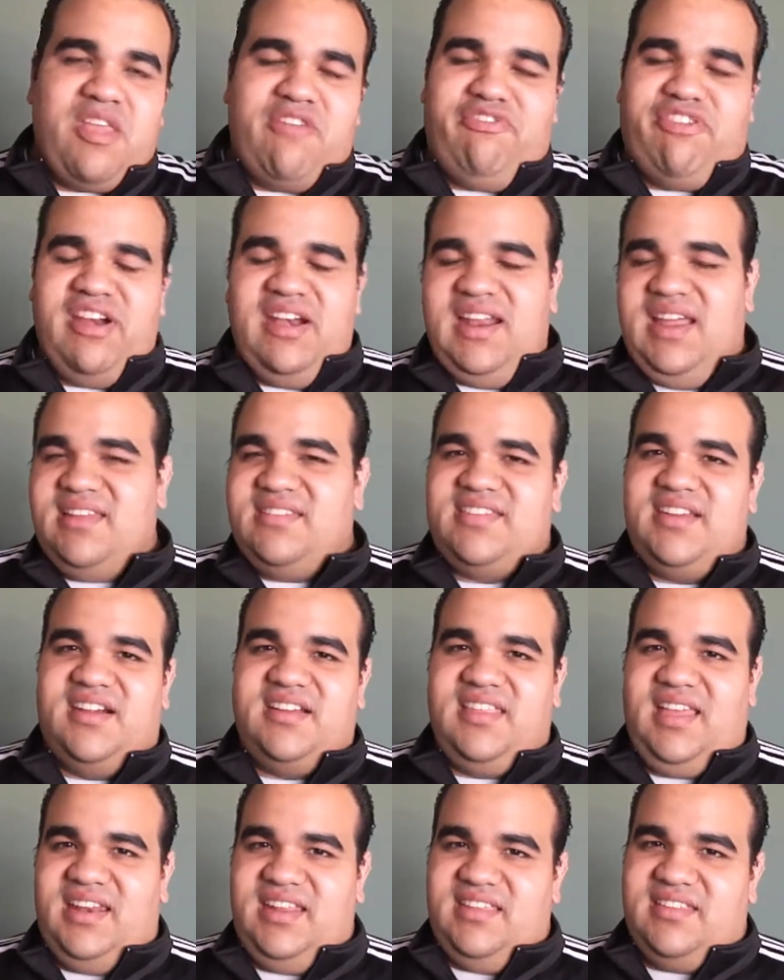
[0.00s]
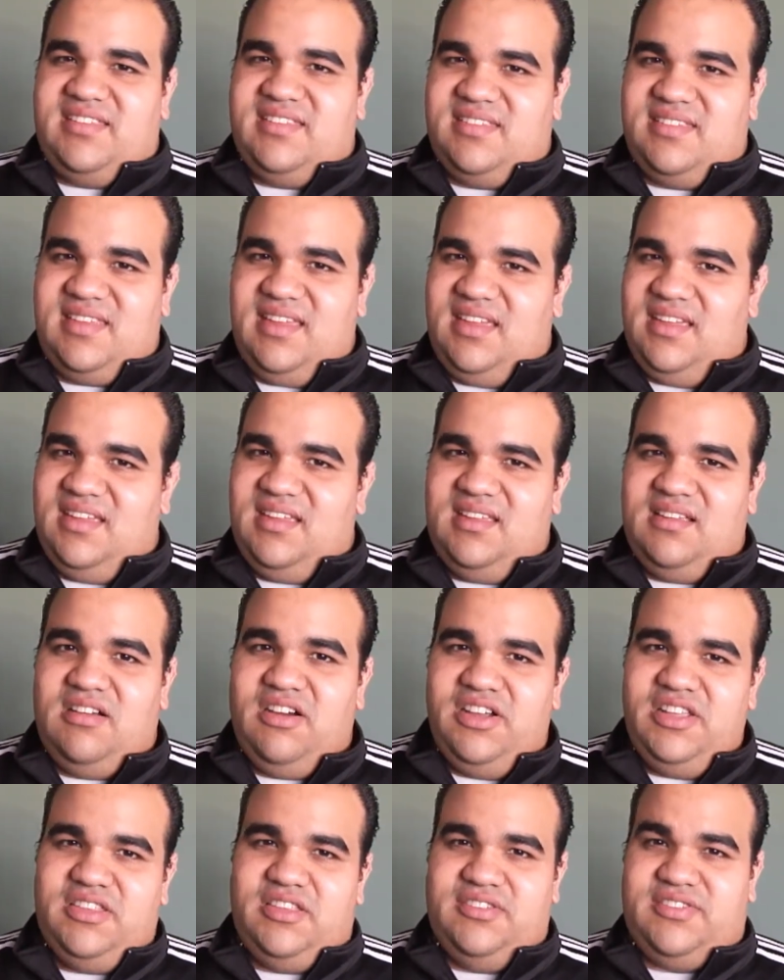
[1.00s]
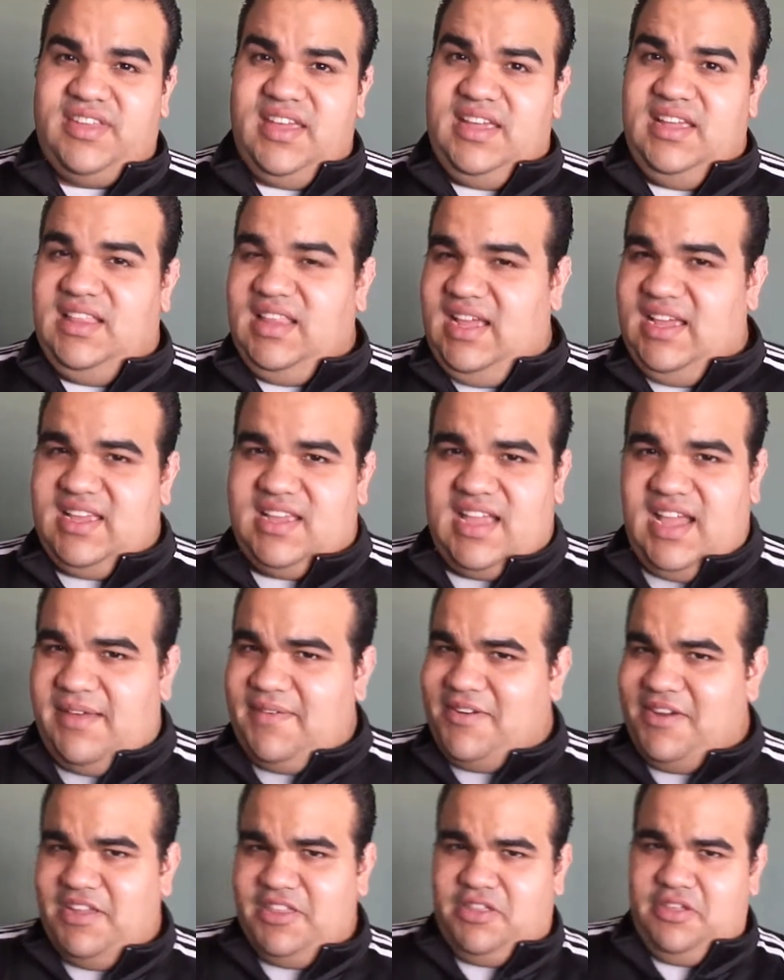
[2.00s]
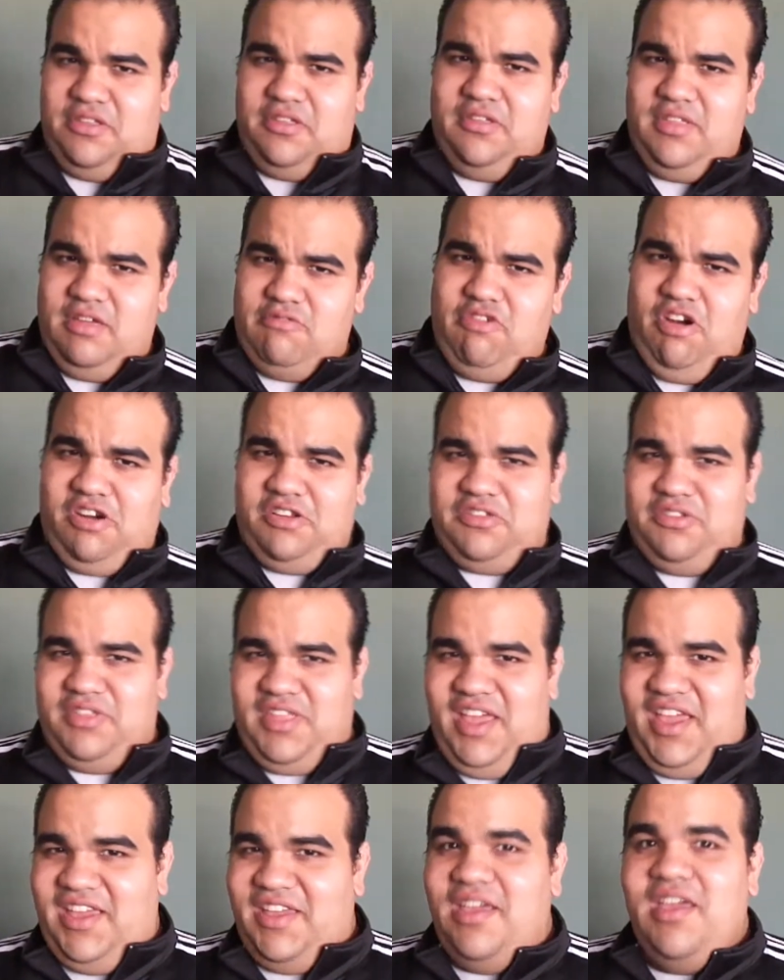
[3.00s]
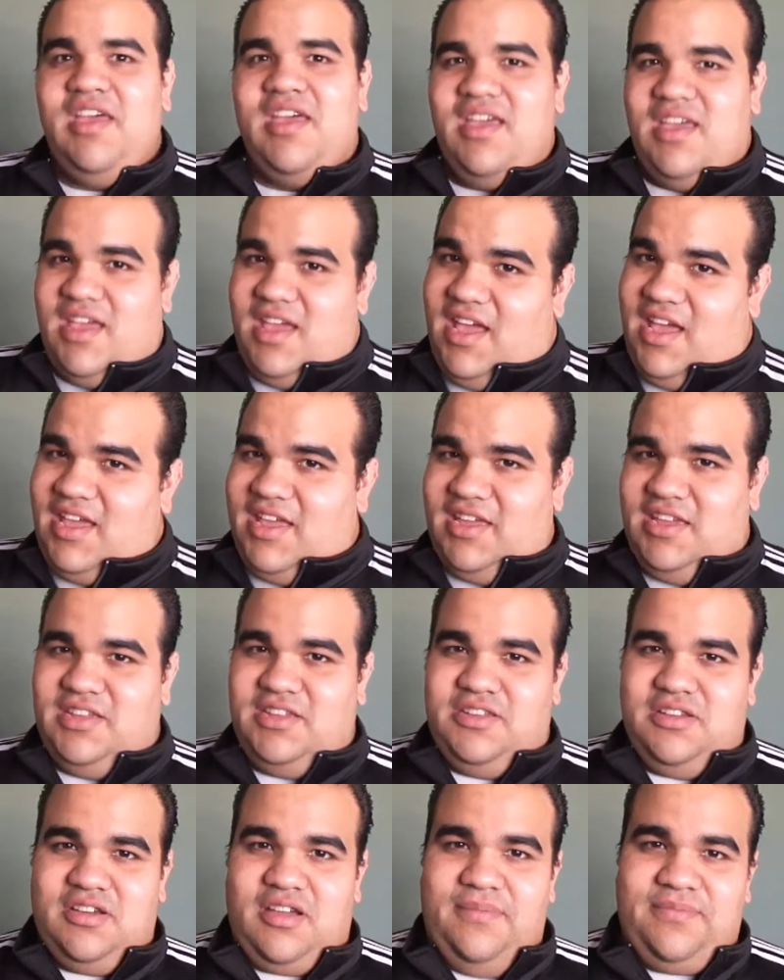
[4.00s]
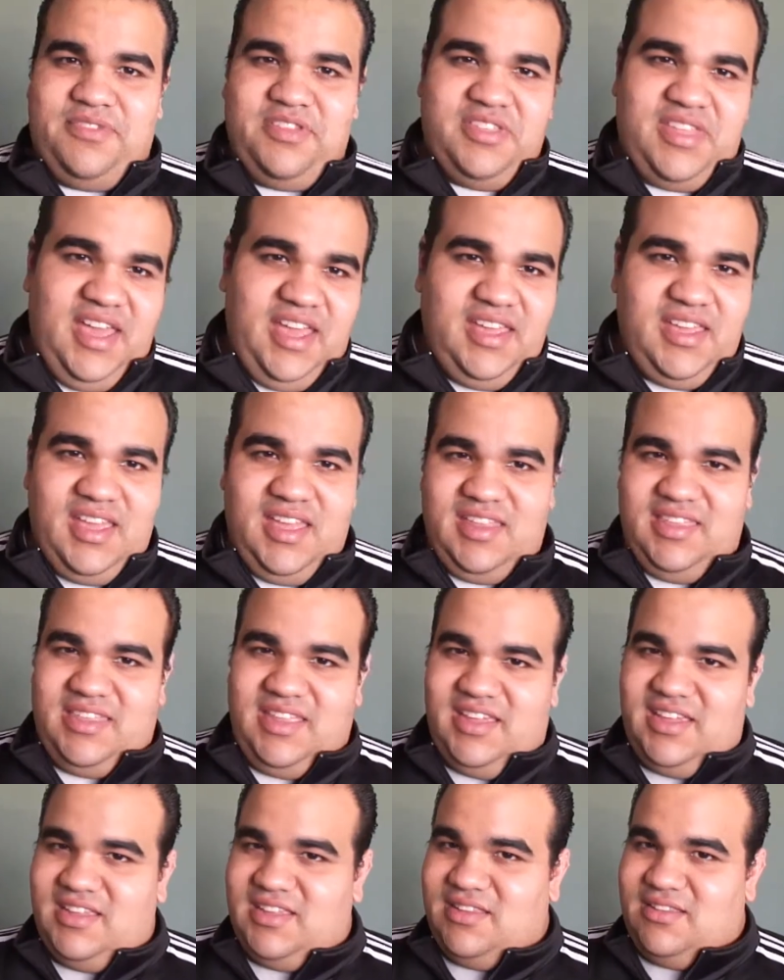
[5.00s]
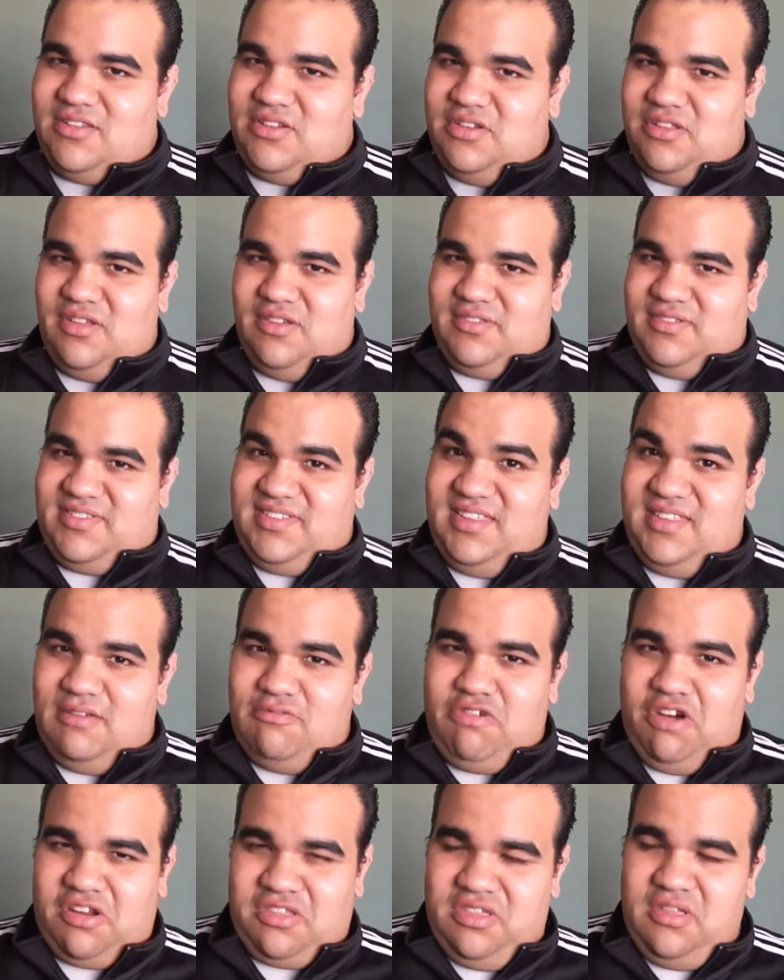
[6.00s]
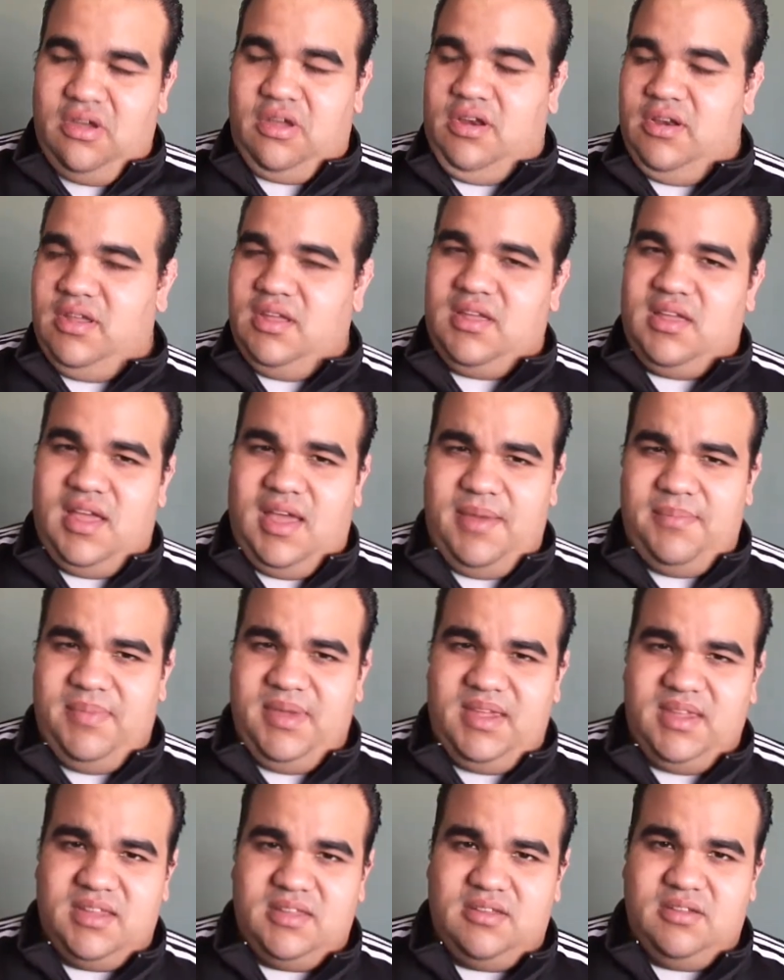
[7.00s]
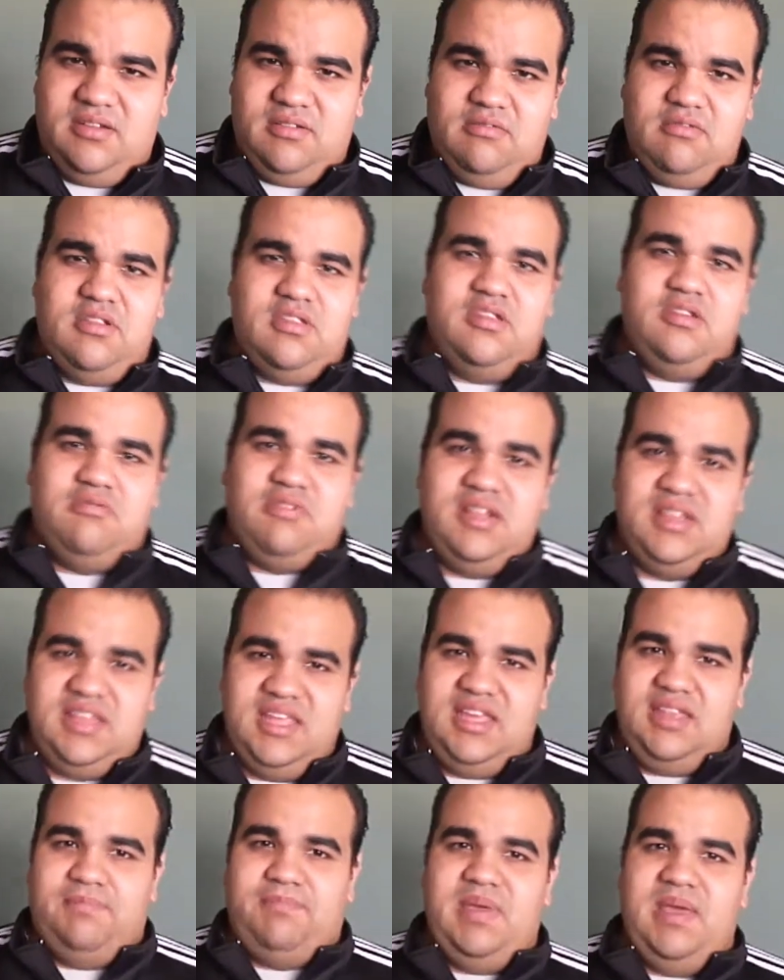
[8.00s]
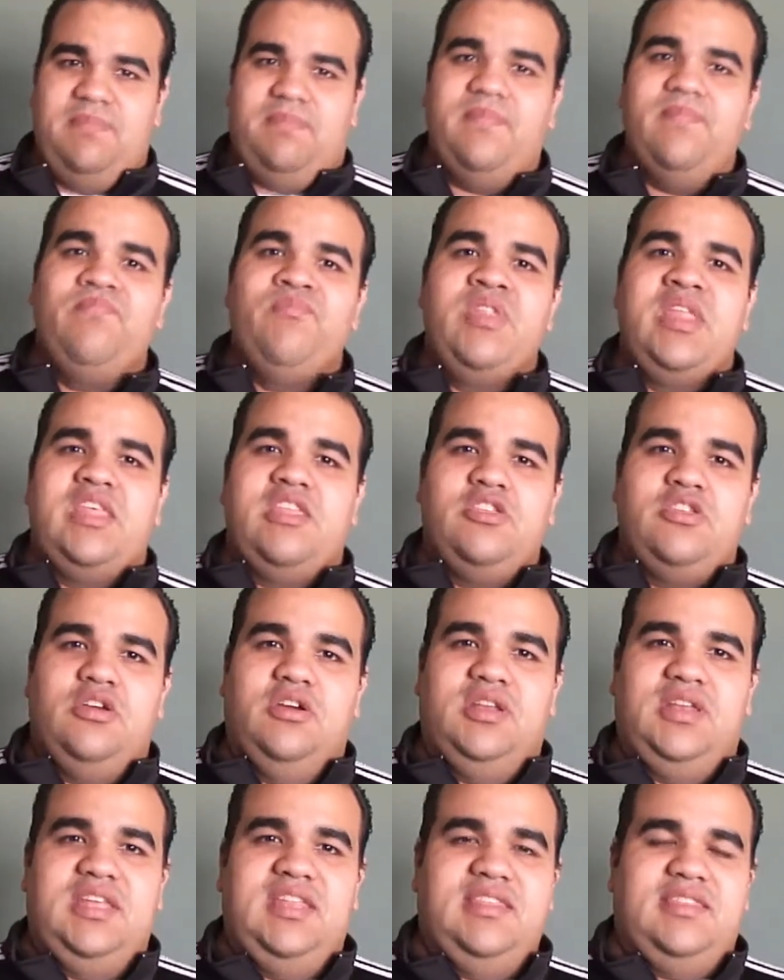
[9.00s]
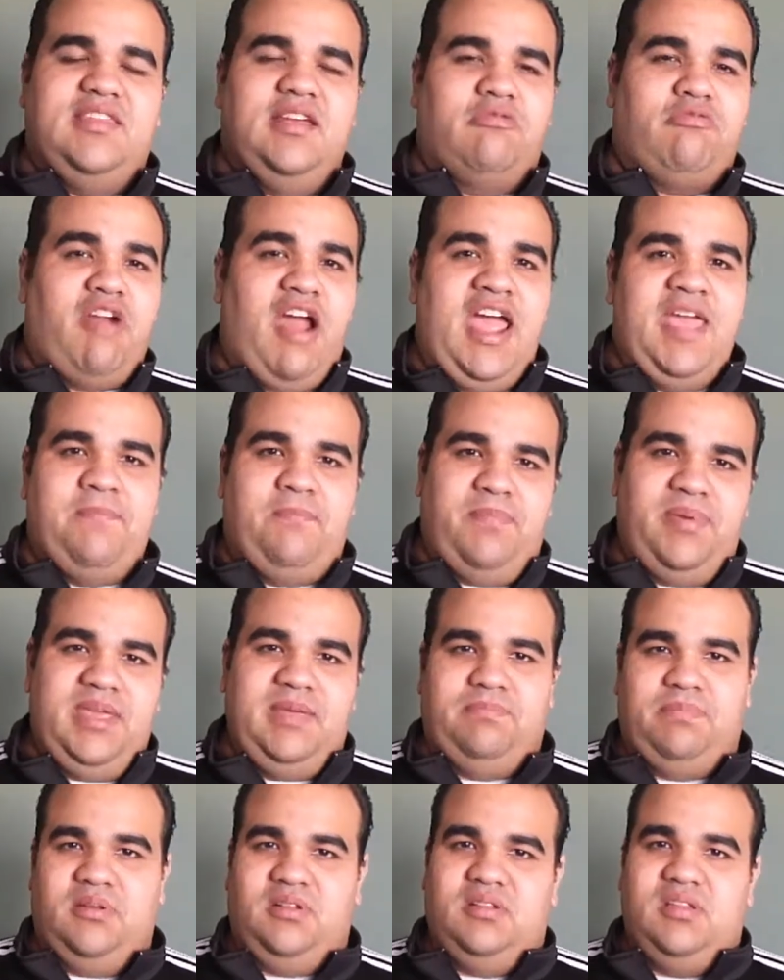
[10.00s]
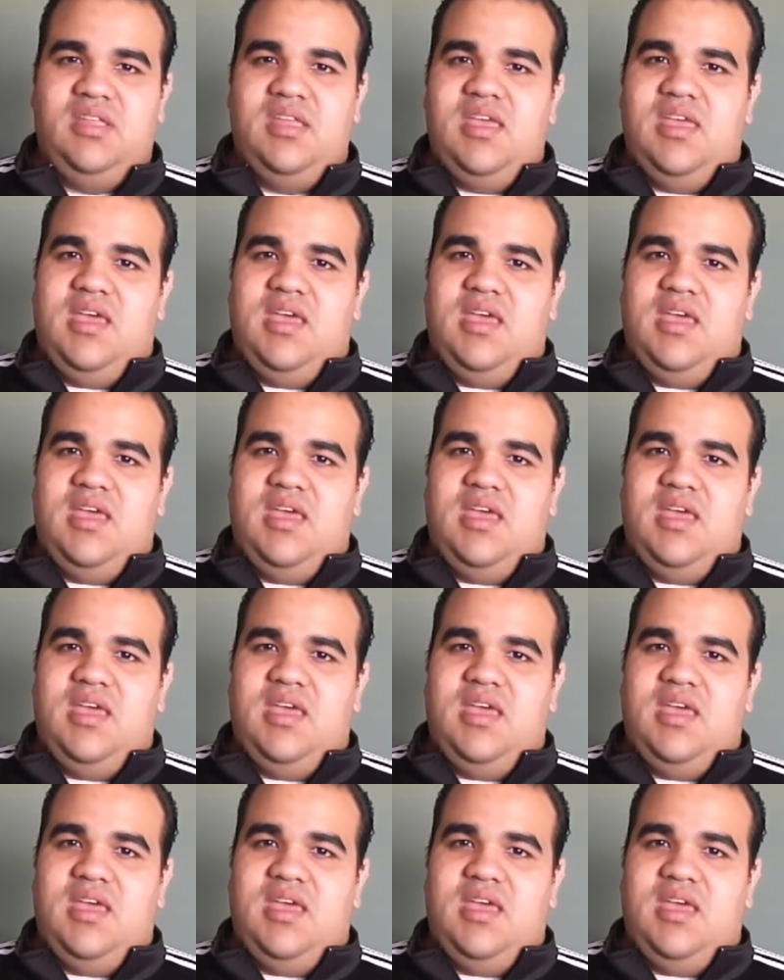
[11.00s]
freelancer that is going to say, like, I'm going to do the work today, and you come today and then you don't see the work done. I mean, you will need you need the right people.